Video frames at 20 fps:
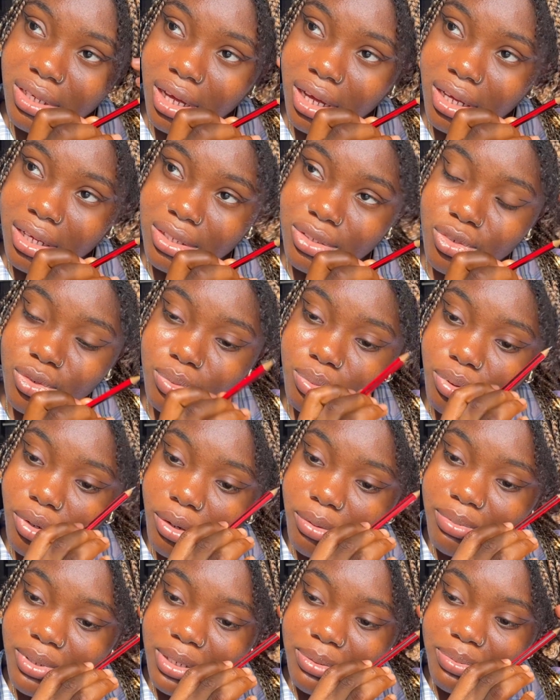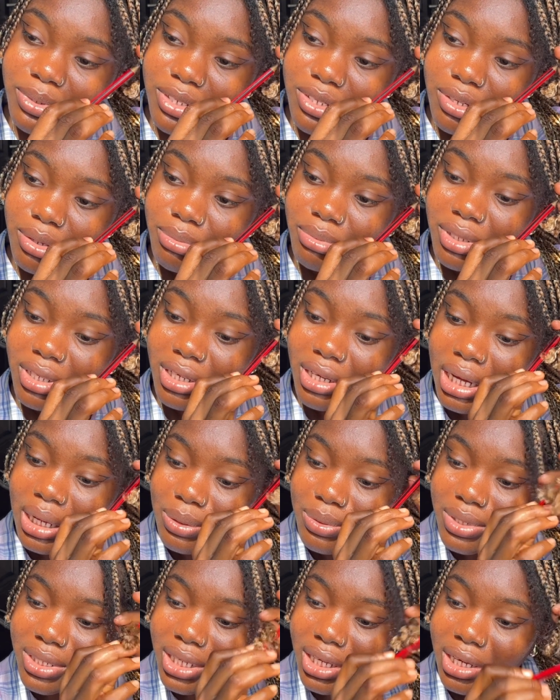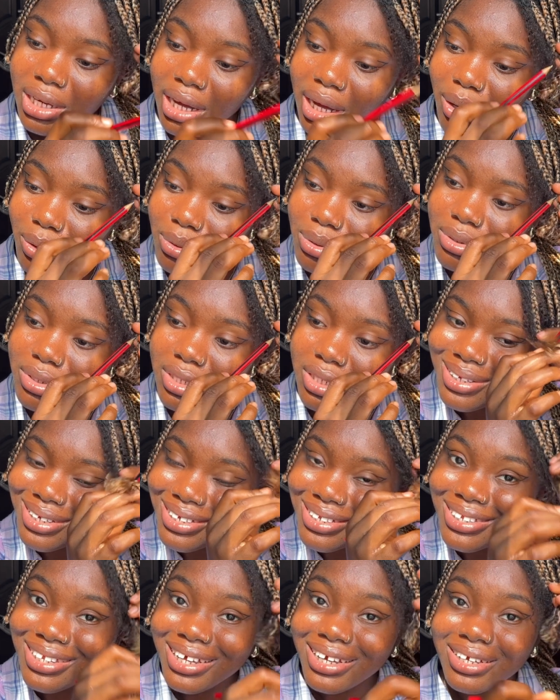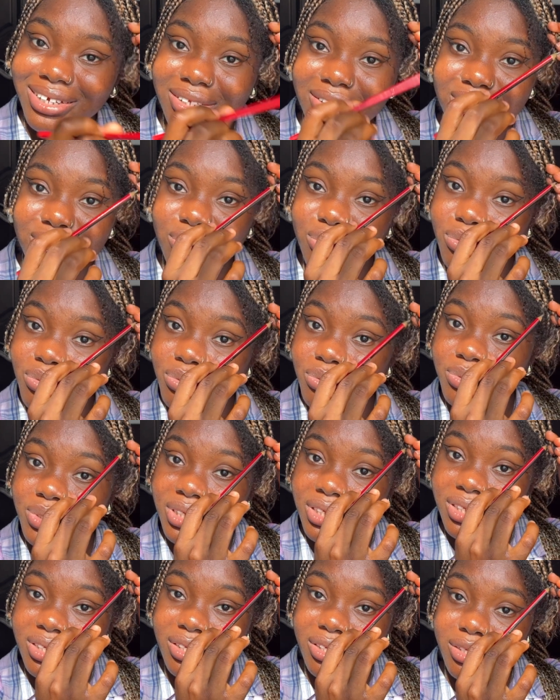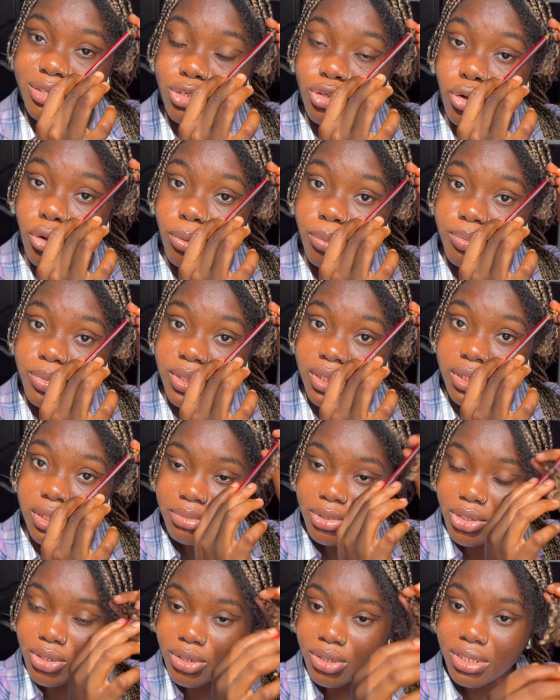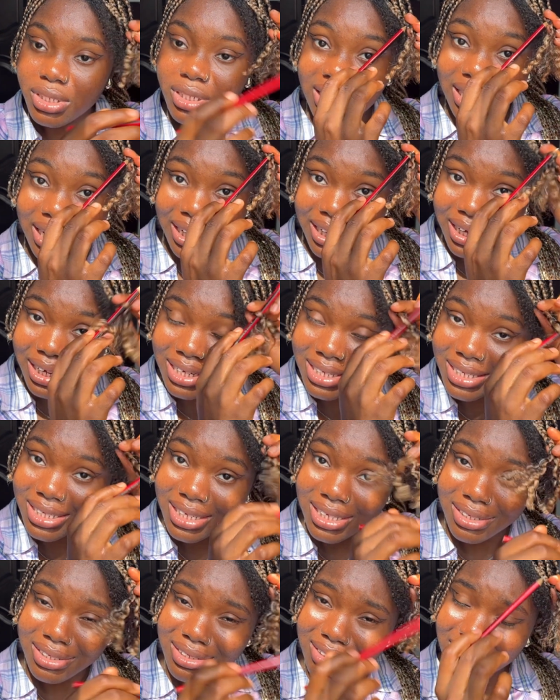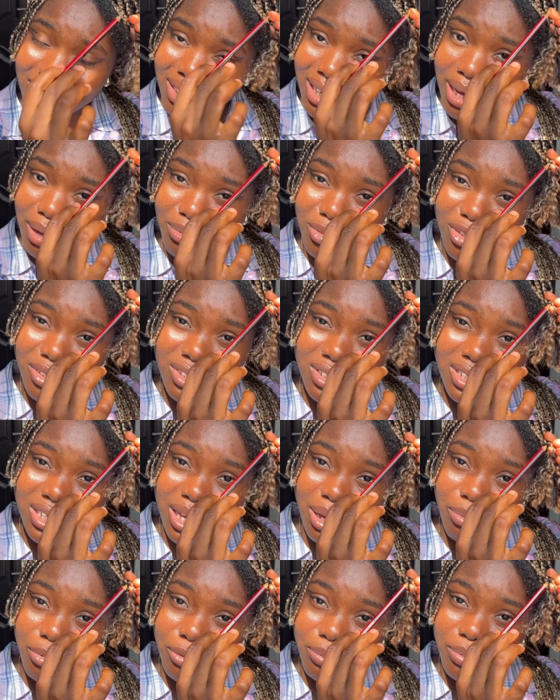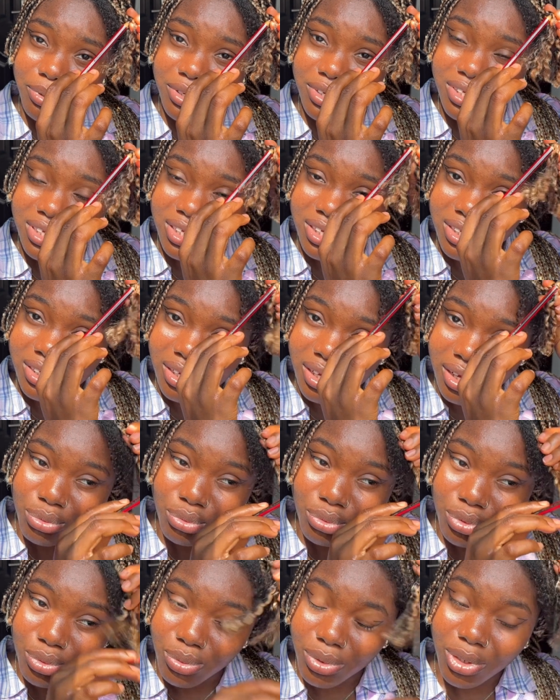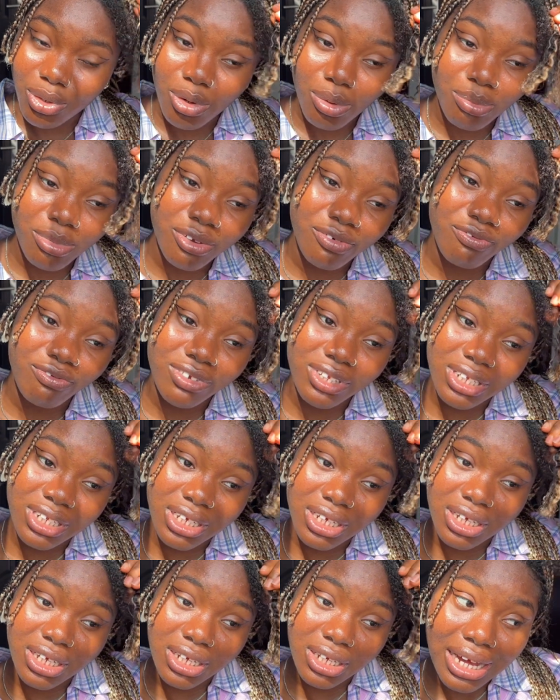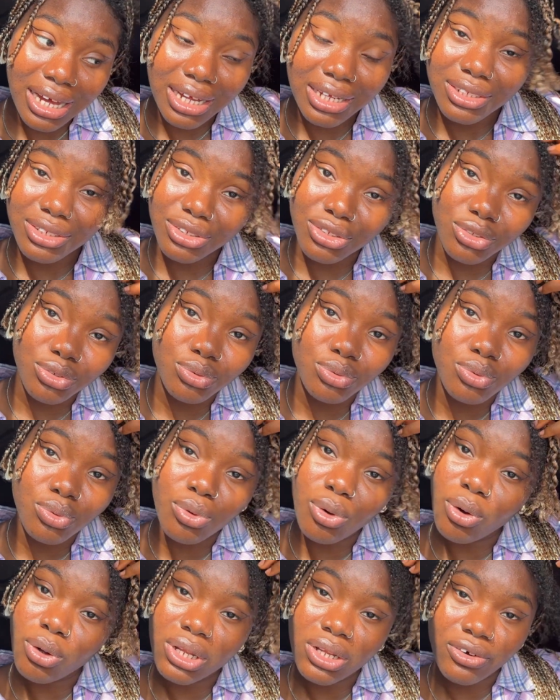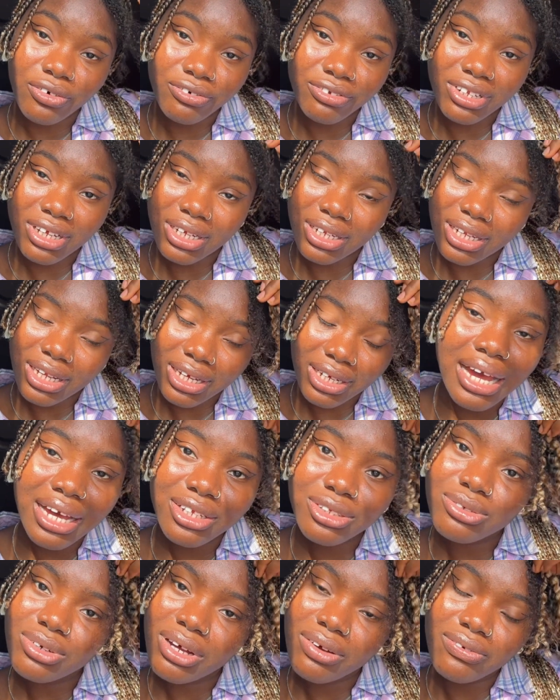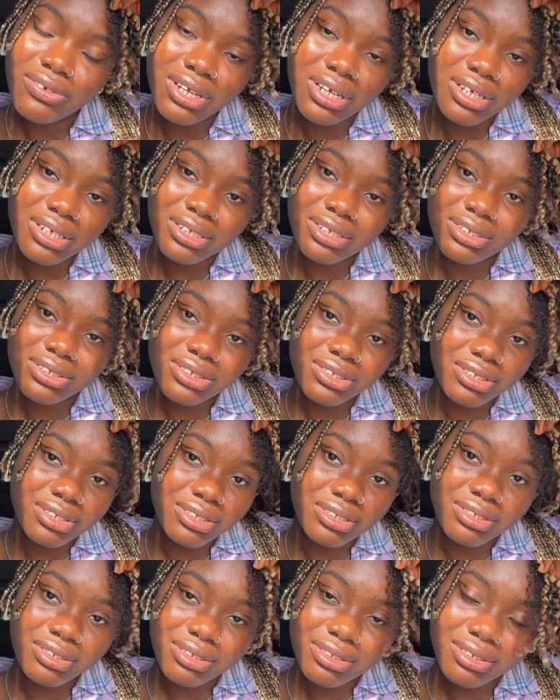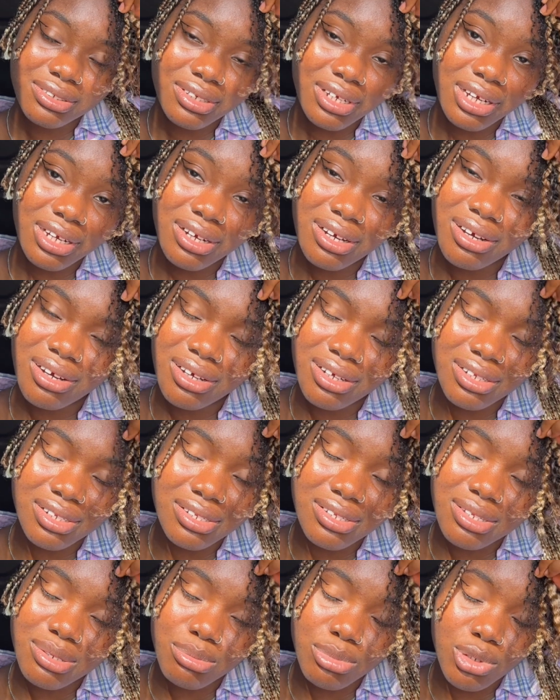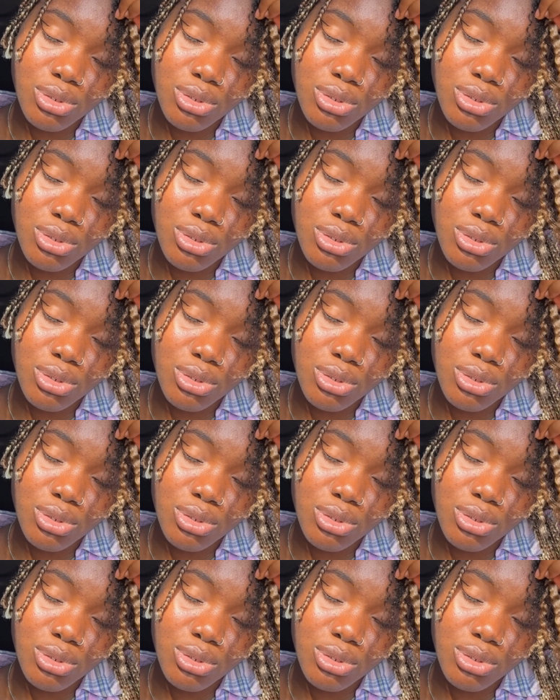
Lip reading: it will probably be something I'll take out in like 2 weeks tops, because like I said, I'm not the type of person that would wake up every day and do all of that. Like, I don't have that energy. I can't be